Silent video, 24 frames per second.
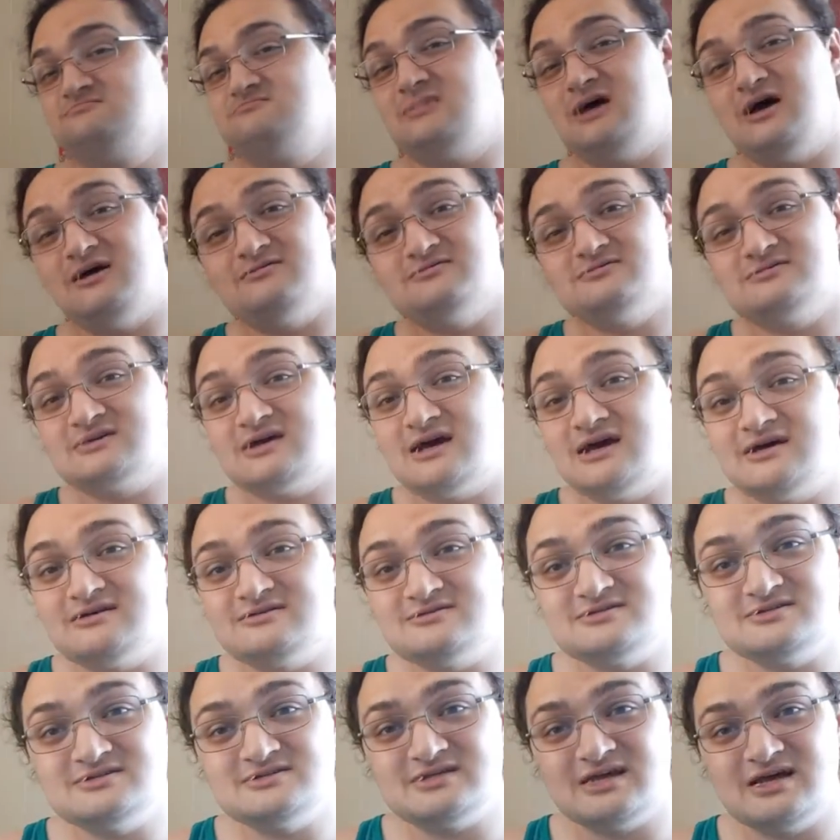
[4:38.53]
I was kind of
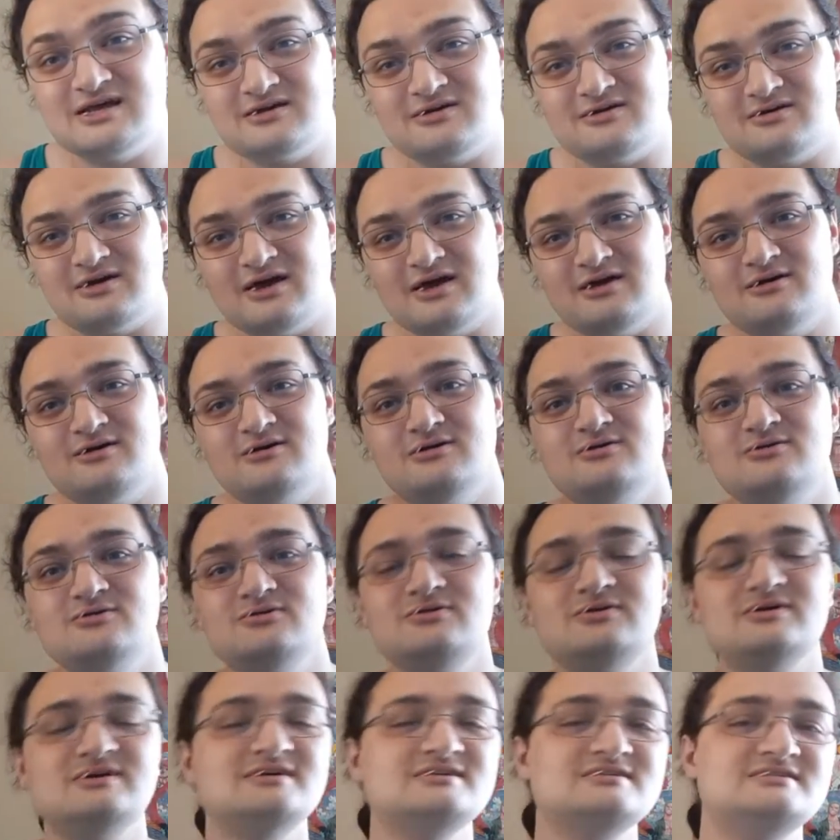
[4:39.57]
just like, okay,
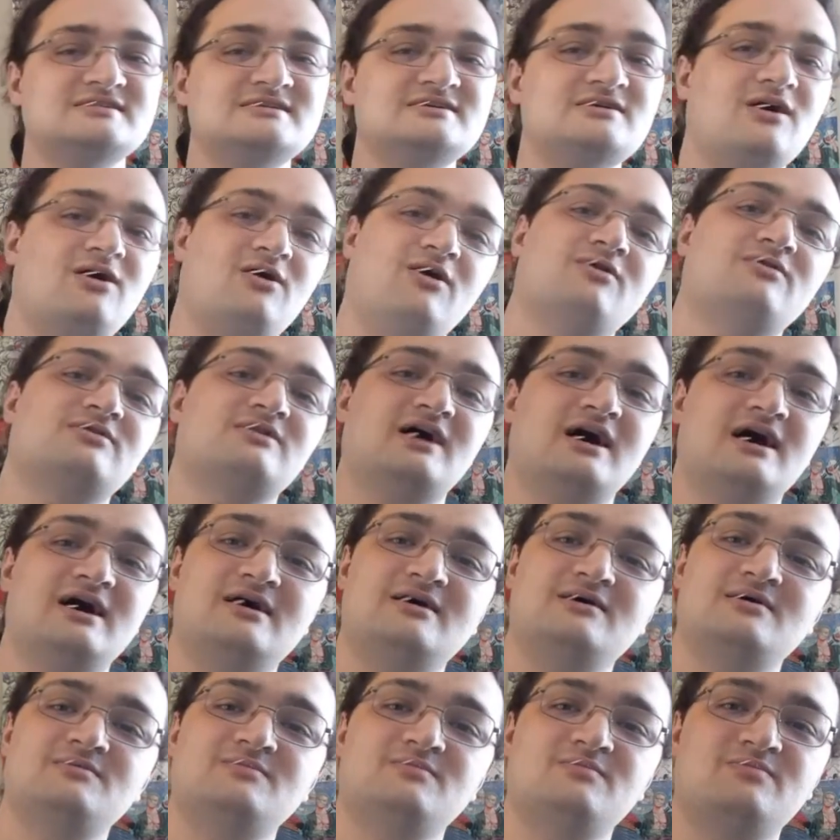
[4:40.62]
who is the
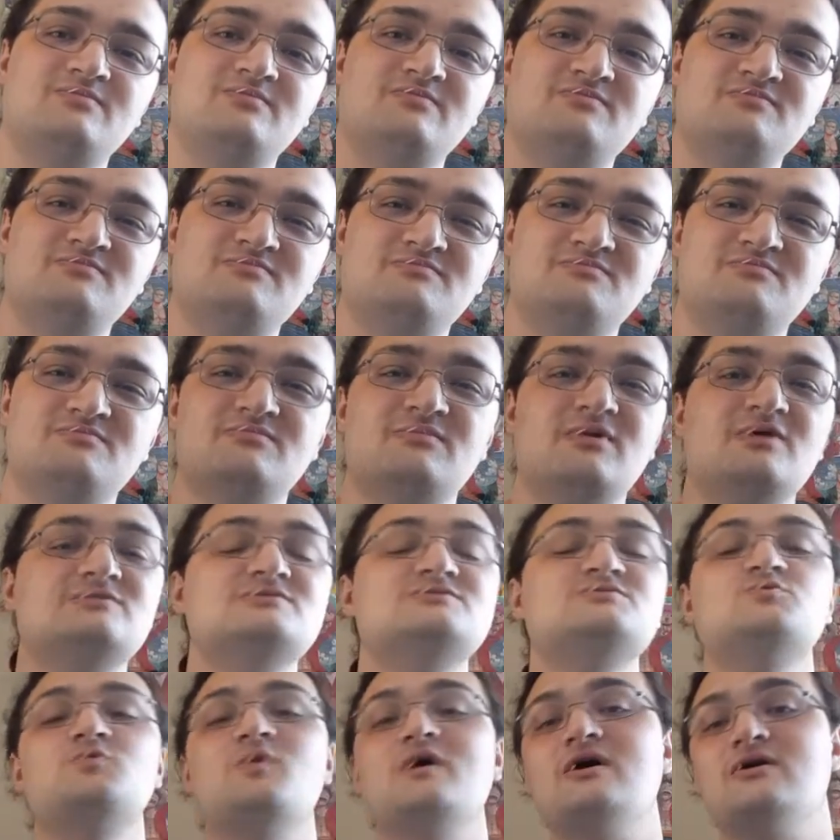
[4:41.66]
all-time
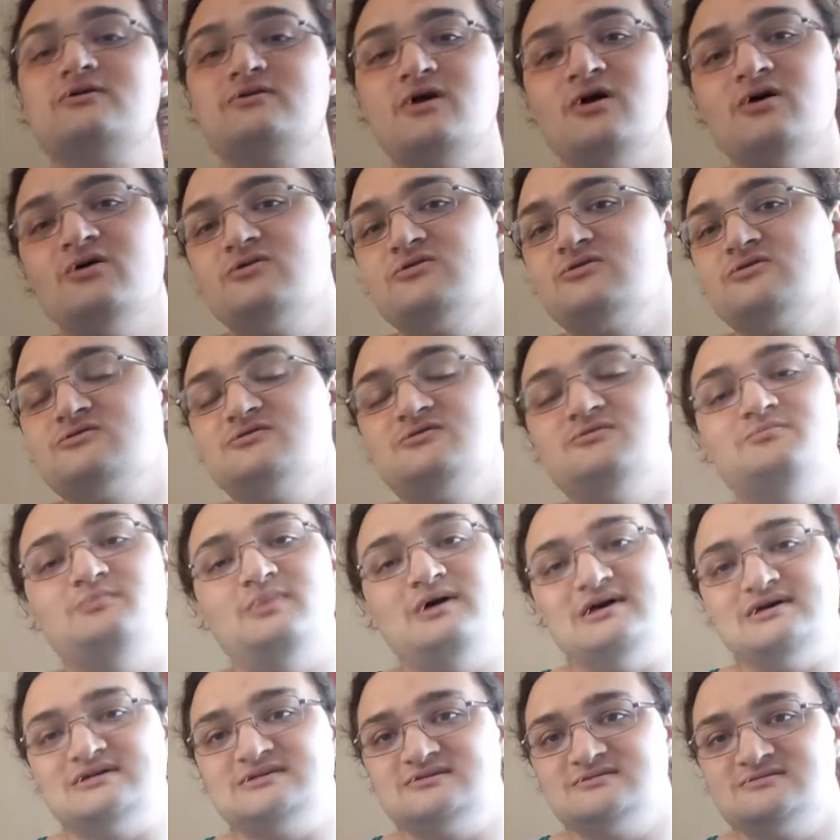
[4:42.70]
most well-known or the
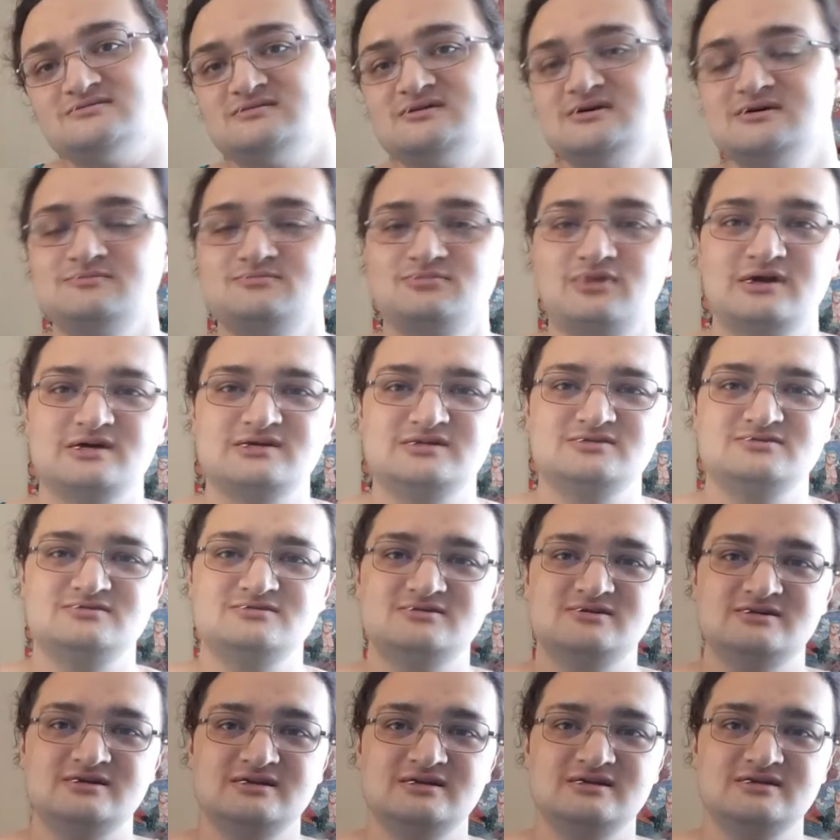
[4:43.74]
best
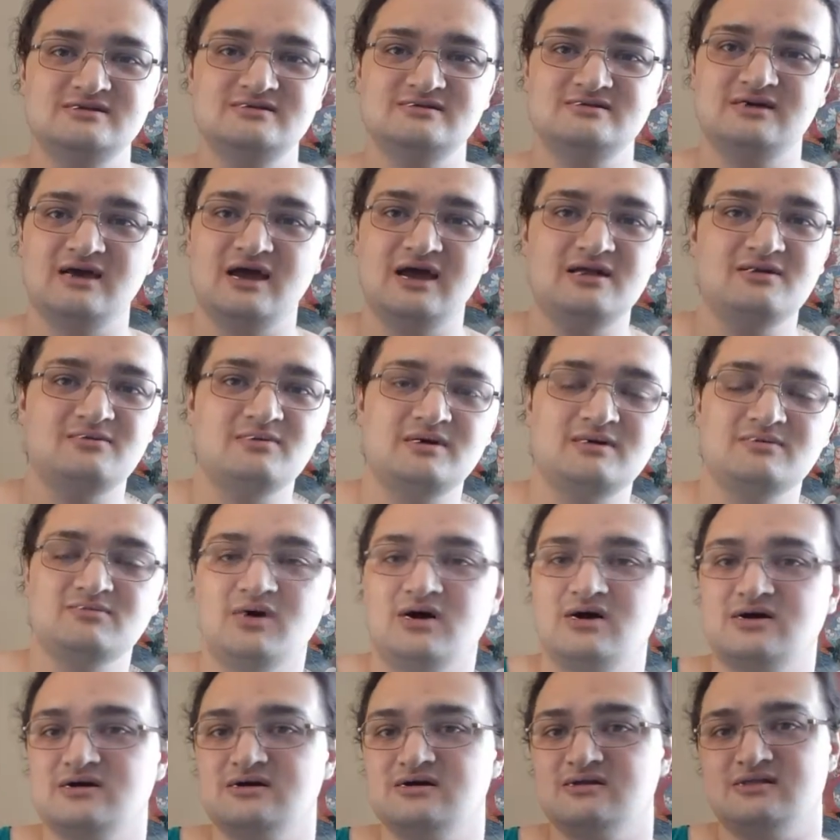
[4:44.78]
prankster in anime,
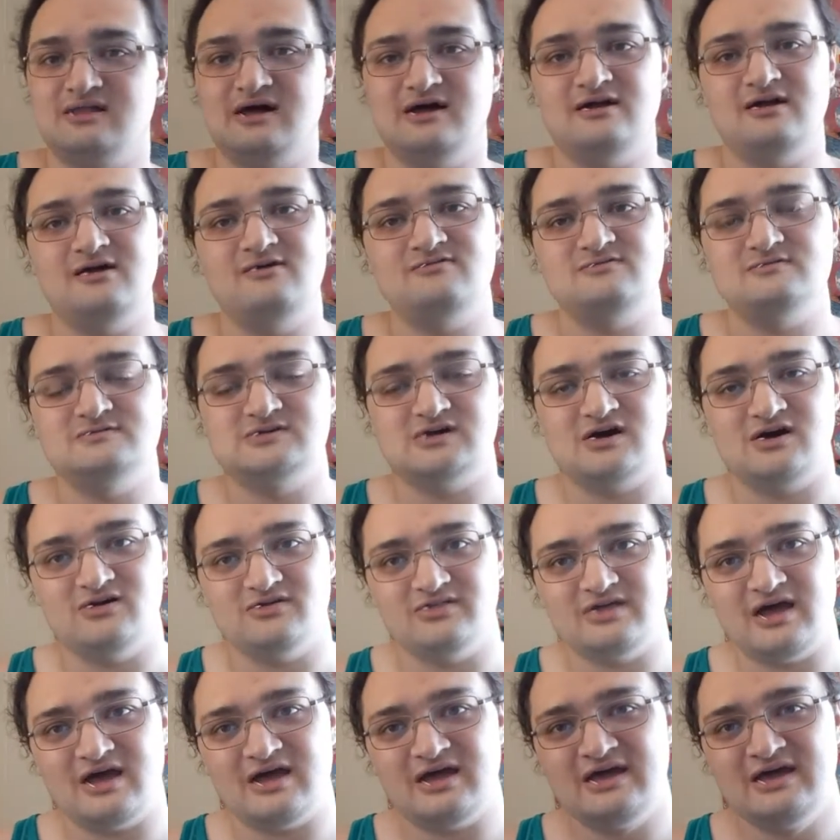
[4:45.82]
manga, light novels, all
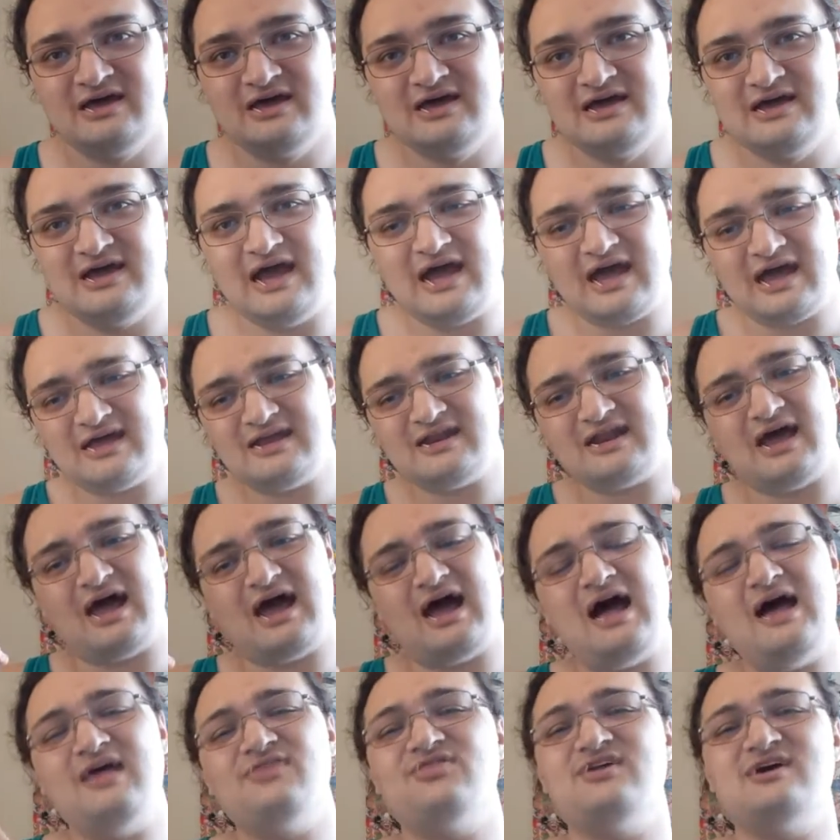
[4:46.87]
that? And
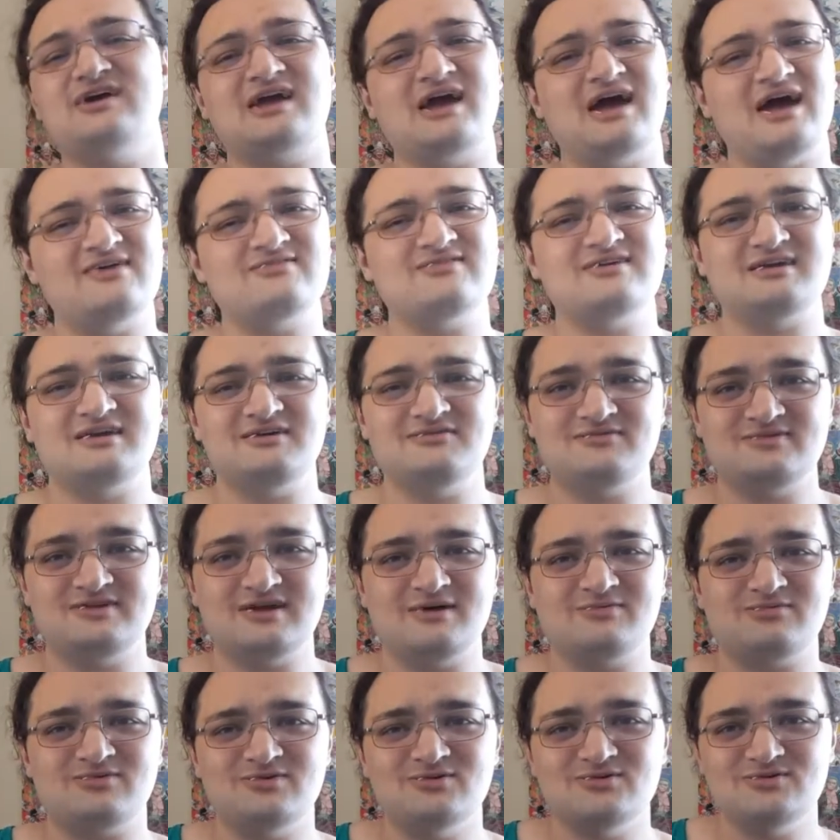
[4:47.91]
I think I have to give it
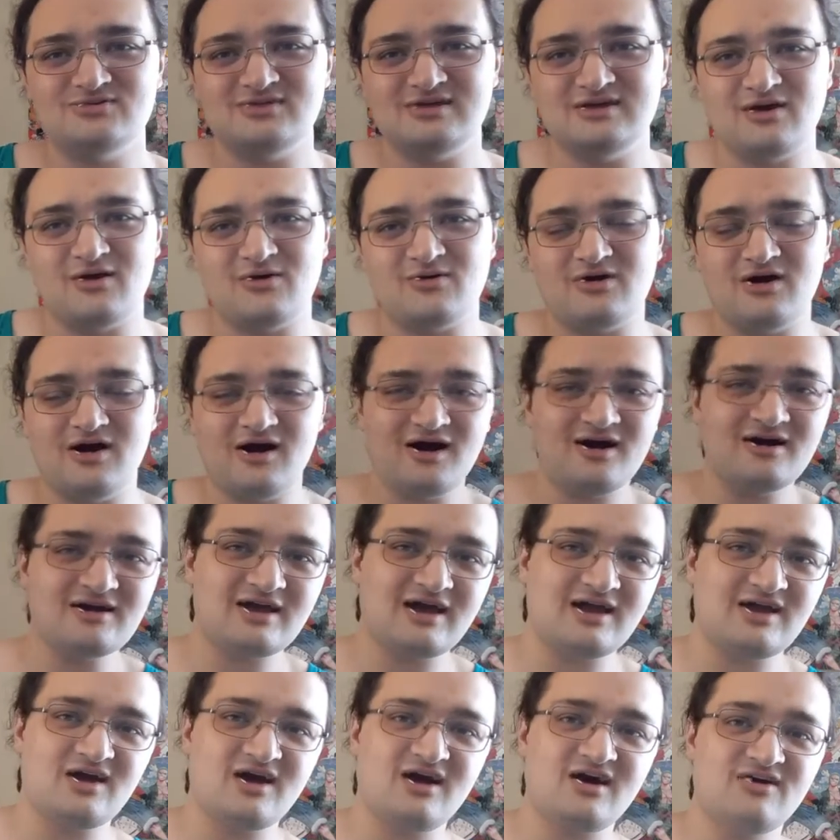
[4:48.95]
up to the
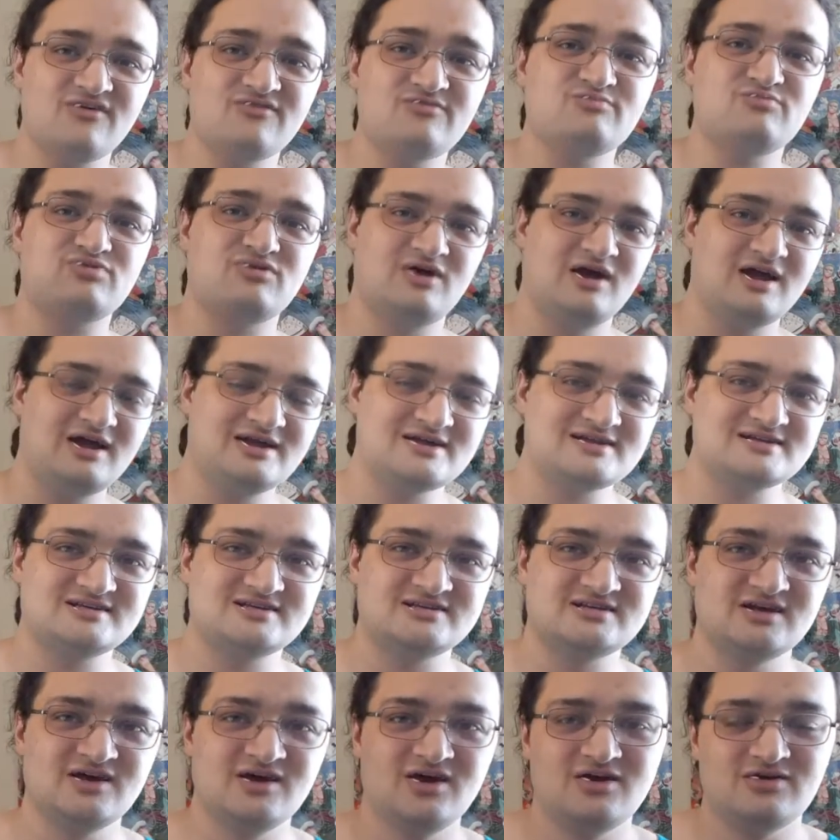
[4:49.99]
Hokage of pranks,
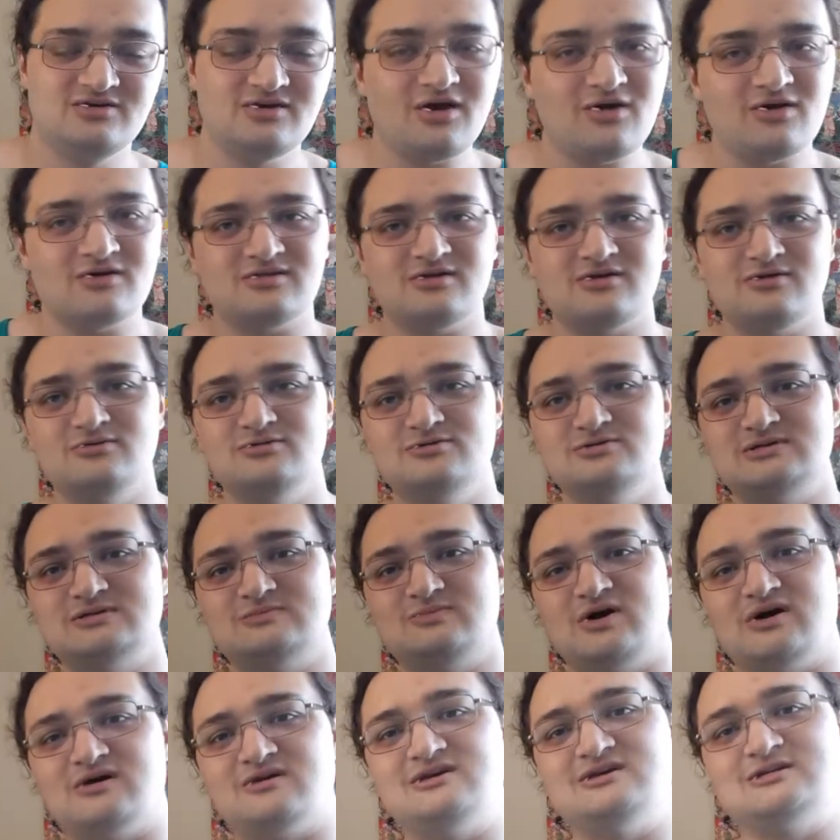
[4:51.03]
Naruto
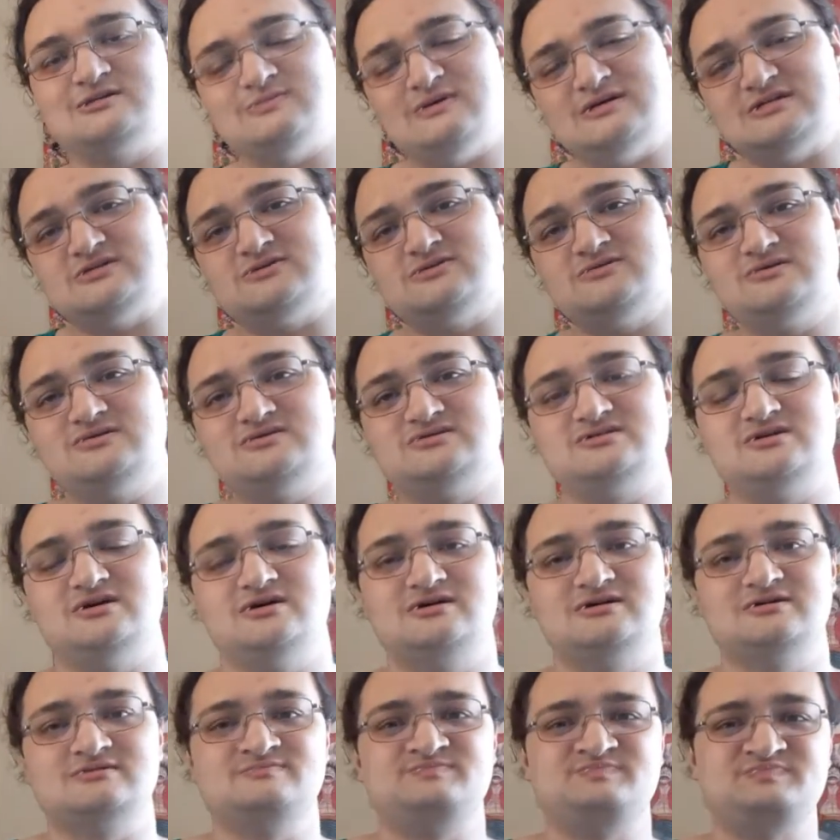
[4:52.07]
Uzumaki, especially as
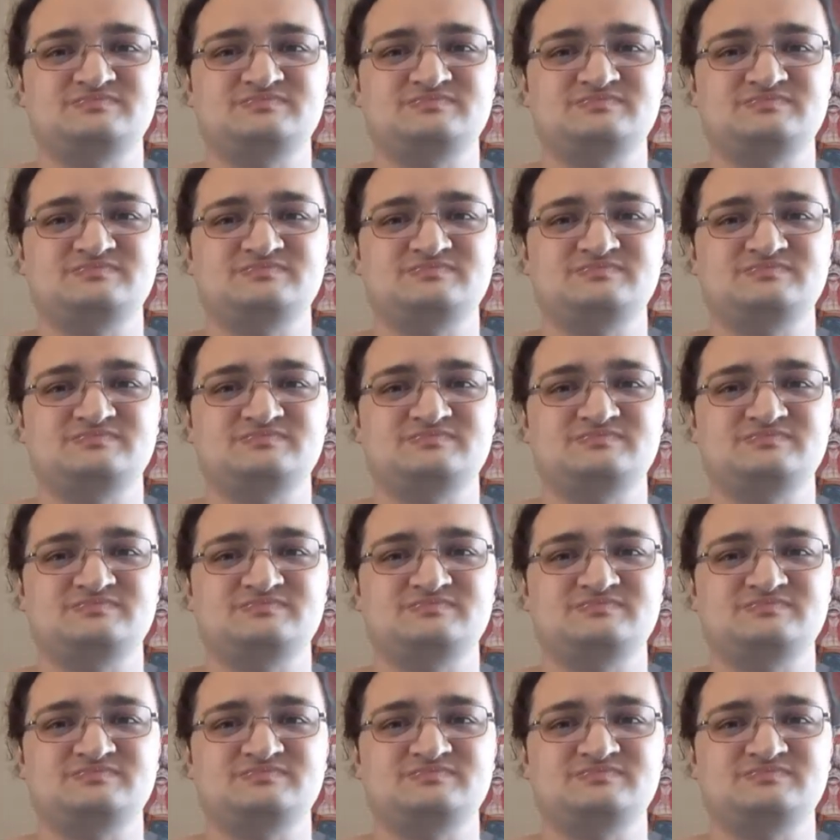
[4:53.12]
young.